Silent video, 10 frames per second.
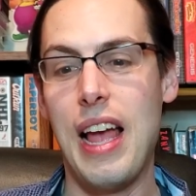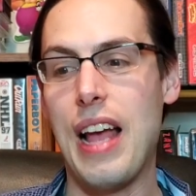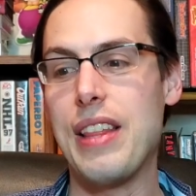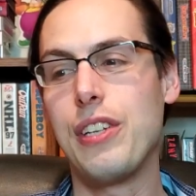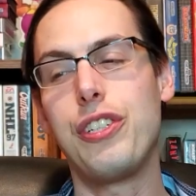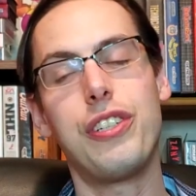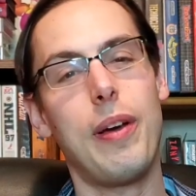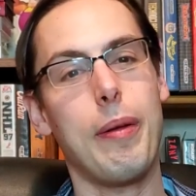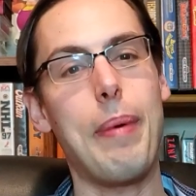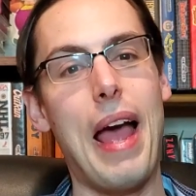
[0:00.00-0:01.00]
And then she's
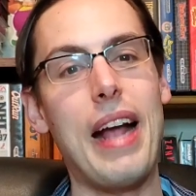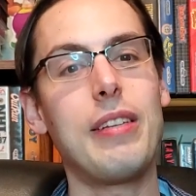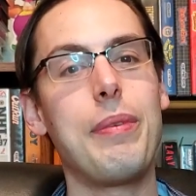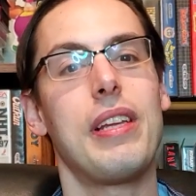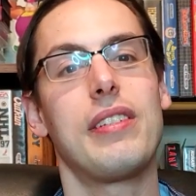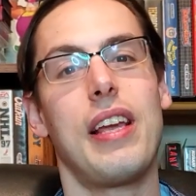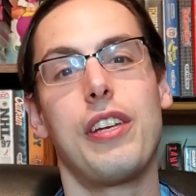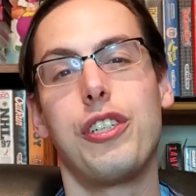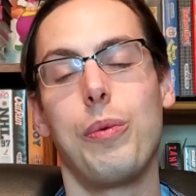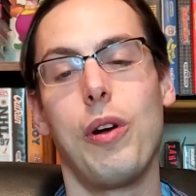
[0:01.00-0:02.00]
coming back to me and
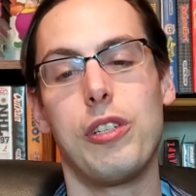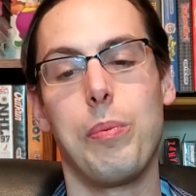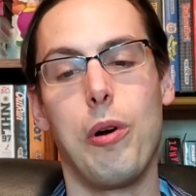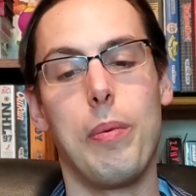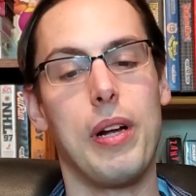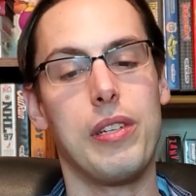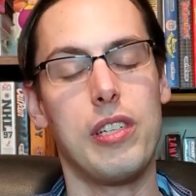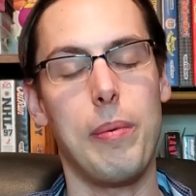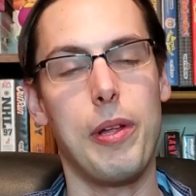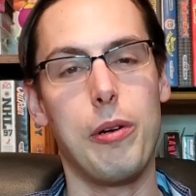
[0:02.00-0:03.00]
saying she wants more because
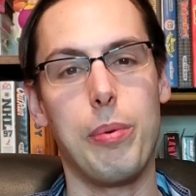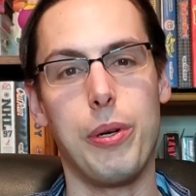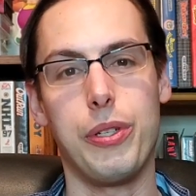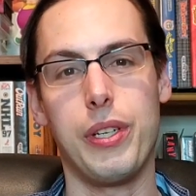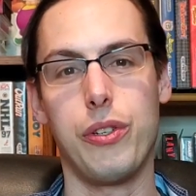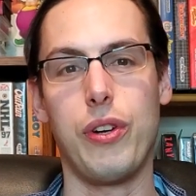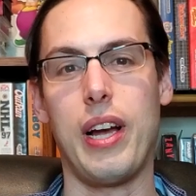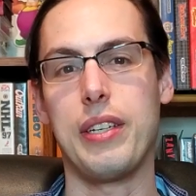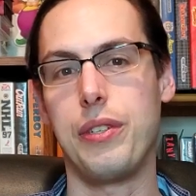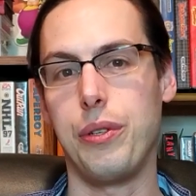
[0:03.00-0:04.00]
some other person
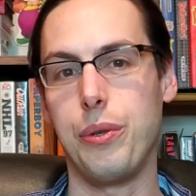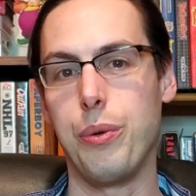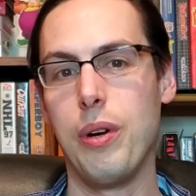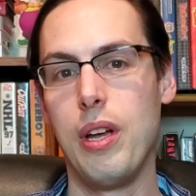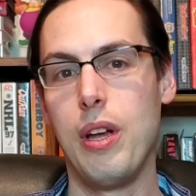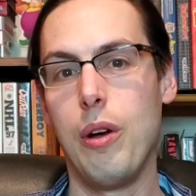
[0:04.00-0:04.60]
tried to